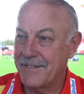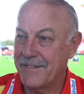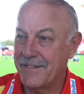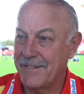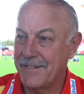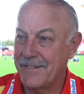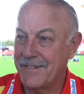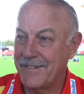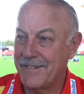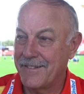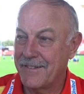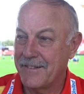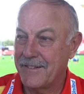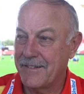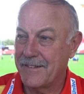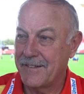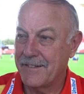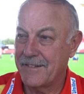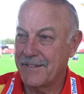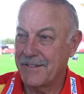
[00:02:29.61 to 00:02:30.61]
How important
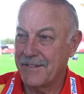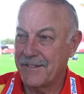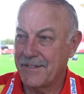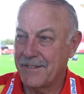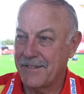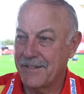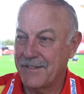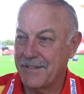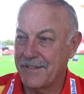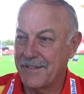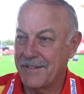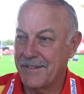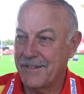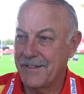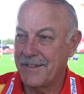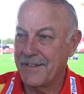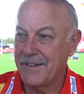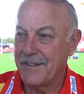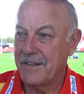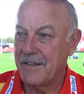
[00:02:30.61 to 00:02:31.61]
was that redevelopment
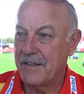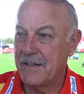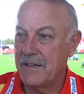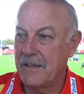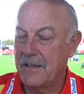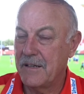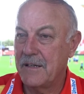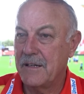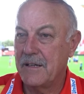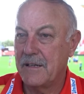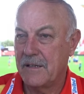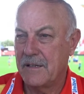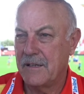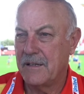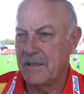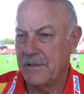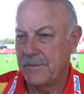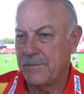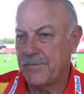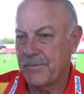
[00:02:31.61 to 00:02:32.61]
for footy in South
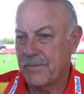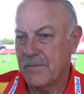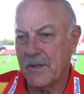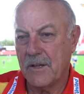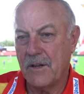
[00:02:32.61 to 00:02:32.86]
Australia?